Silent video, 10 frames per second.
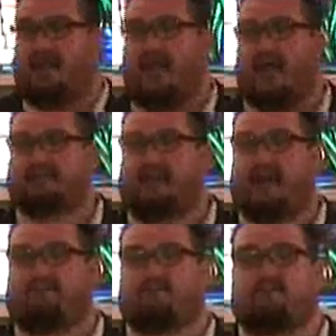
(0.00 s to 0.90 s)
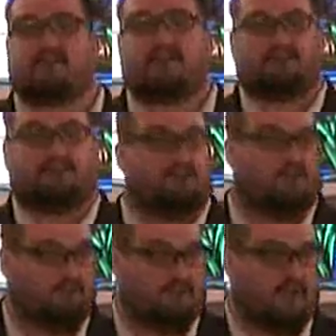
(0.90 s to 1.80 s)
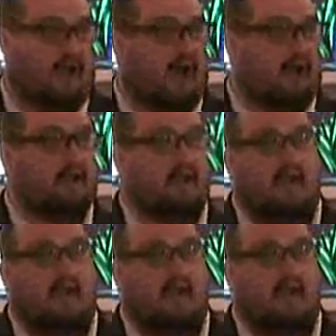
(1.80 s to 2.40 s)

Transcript: they had to have a relationship with God.